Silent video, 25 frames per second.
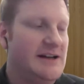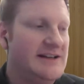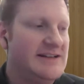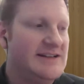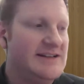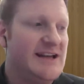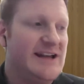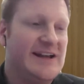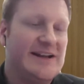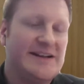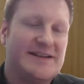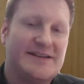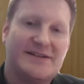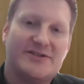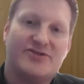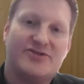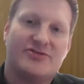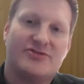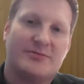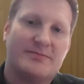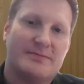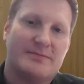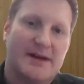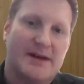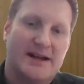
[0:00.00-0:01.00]
it takes a
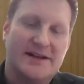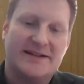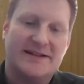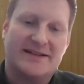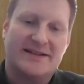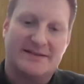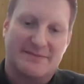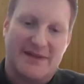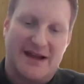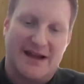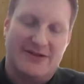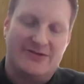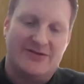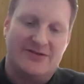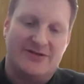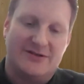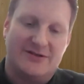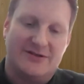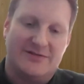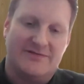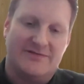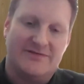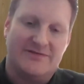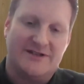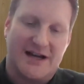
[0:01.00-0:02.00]
tremendous amount
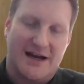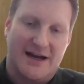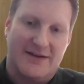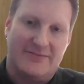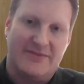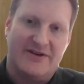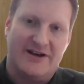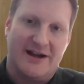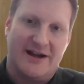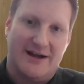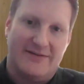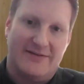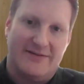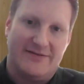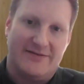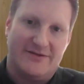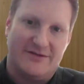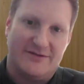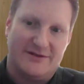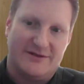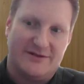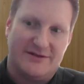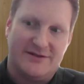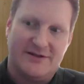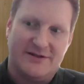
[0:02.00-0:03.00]
of time and
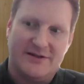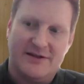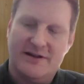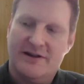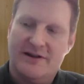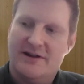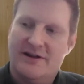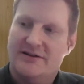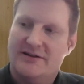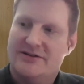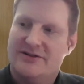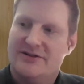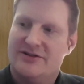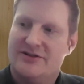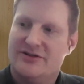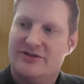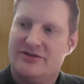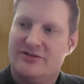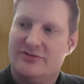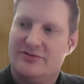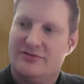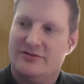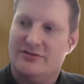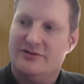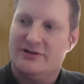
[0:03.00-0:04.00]
effort
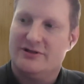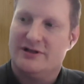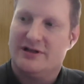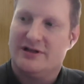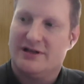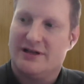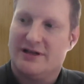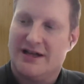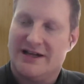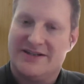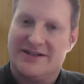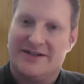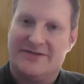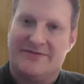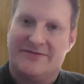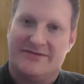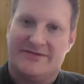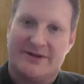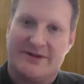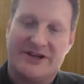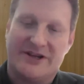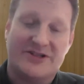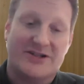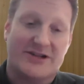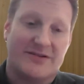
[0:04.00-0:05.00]
to collect
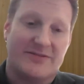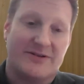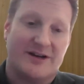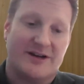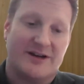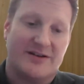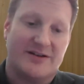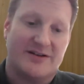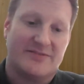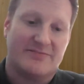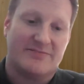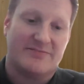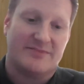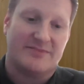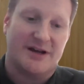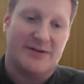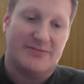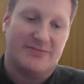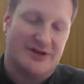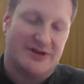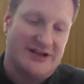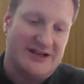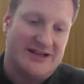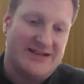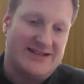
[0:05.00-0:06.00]
information about a
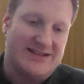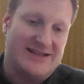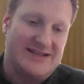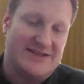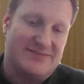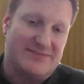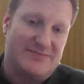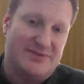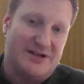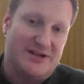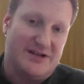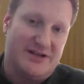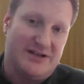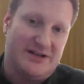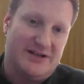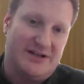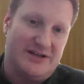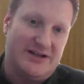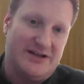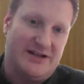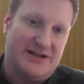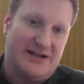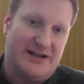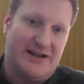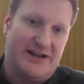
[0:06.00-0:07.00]
place as
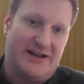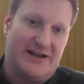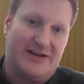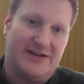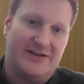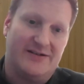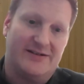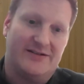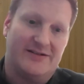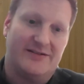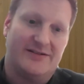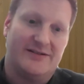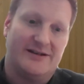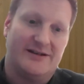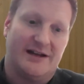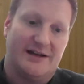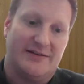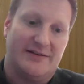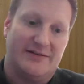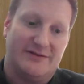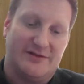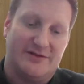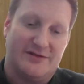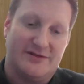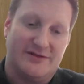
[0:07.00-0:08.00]
big and
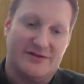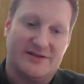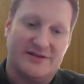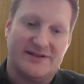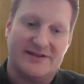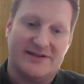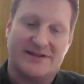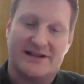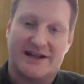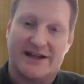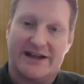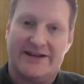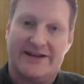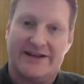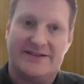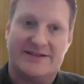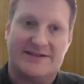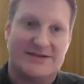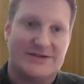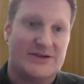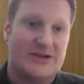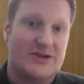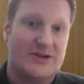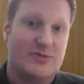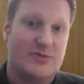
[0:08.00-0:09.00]
diverse
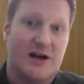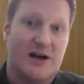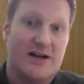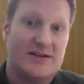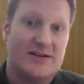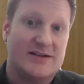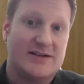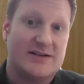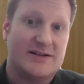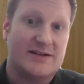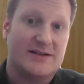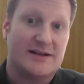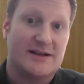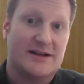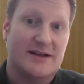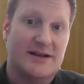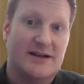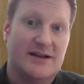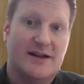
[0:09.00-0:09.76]
as the US.